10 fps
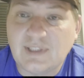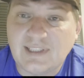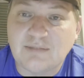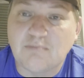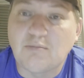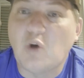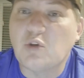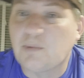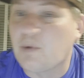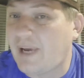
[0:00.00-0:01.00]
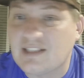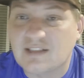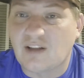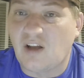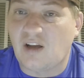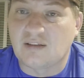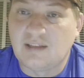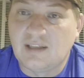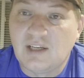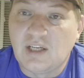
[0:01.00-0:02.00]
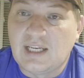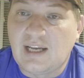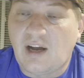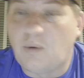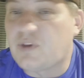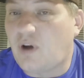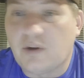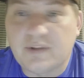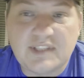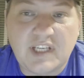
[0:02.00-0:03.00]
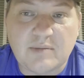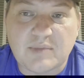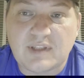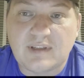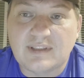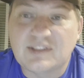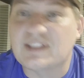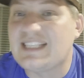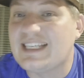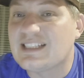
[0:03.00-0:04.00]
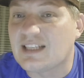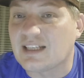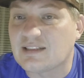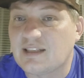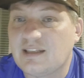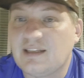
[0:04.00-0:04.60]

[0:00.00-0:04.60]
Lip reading: It's multiple pages long with all the teams, statistics,